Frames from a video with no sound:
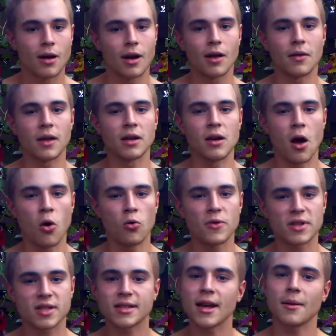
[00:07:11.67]
and they know the
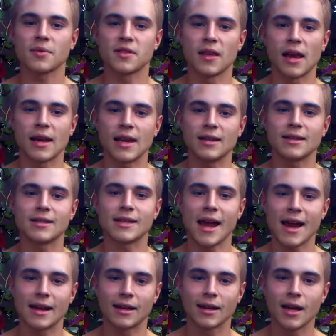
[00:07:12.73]
steps they need to
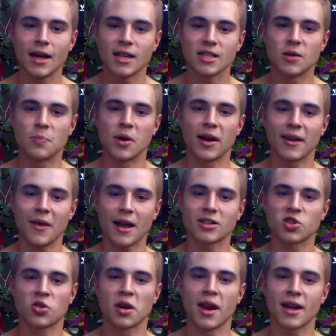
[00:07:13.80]
take to bring that
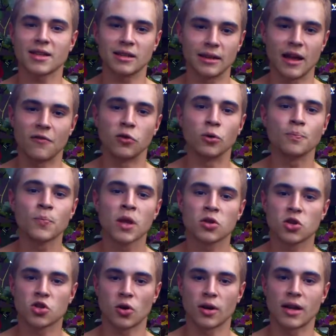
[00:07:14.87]
to the next level,
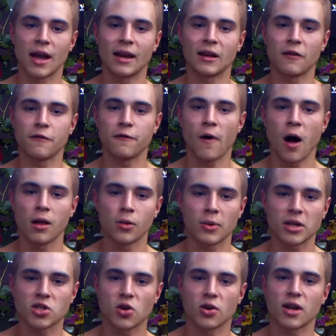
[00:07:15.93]
to start getting a
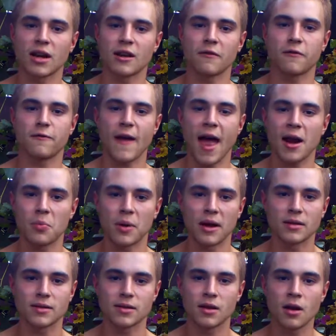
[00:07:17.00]
following, start getting a fan
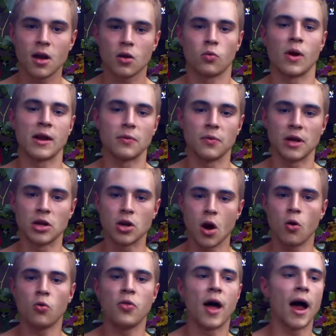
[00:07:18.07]
base, right? They
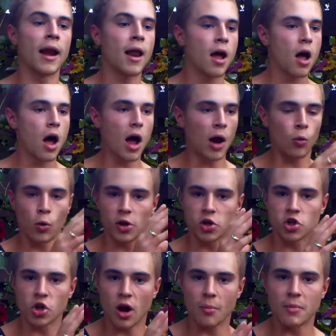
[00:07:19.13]
know that I work a
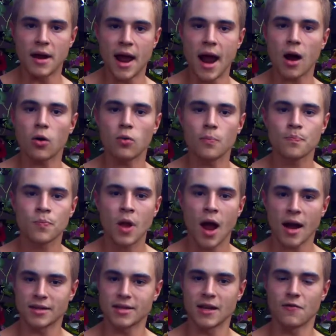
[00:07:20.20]
job now,
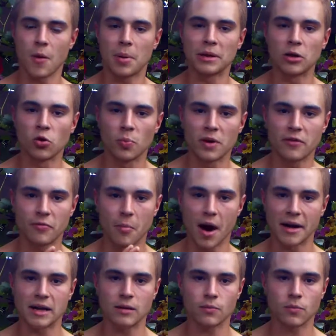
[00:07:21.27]
I save up a little bit of
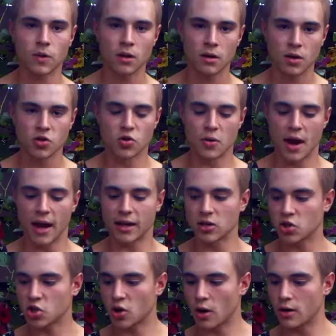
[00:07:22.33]
money so that I can
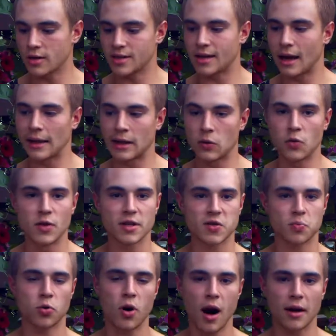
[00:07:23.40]
start selling this
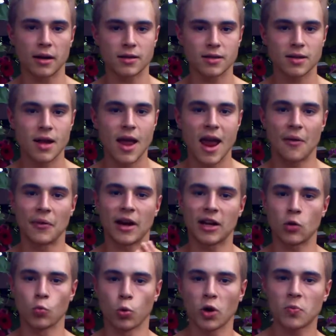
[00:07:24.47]
product, and then I
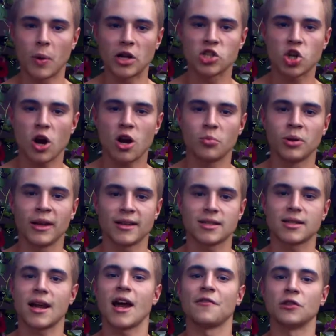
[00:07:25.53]
can work my job less
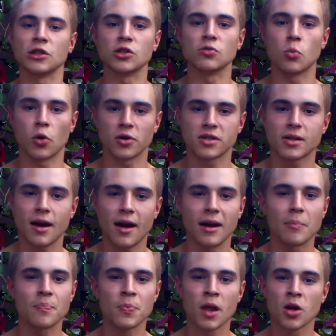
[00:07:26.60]
to have a little more
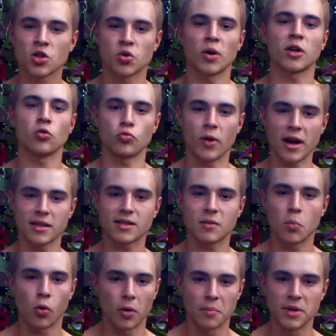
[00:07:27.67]
time so I can write some
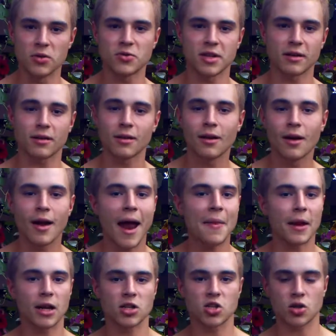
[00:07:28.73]
more music. And
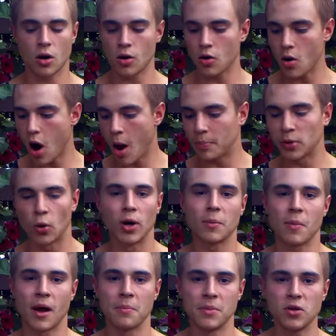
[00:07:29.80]
then I start uploading
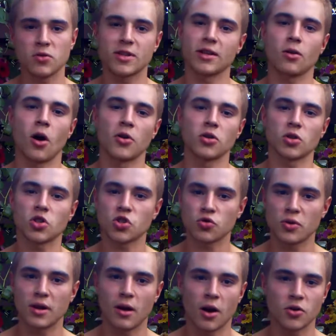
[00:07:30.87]
my music onto
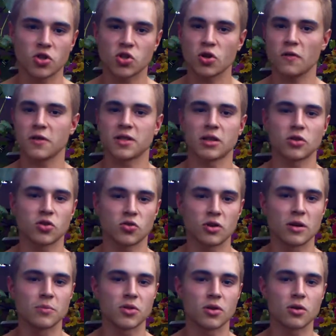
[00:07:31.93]
servicing
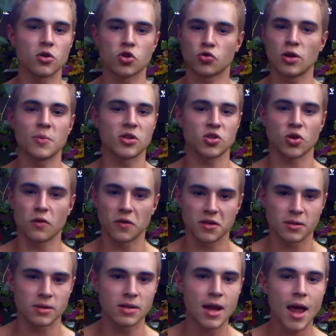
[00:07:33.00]
streams or streaming
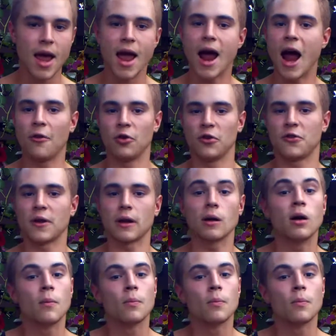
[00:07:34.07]
services, everything.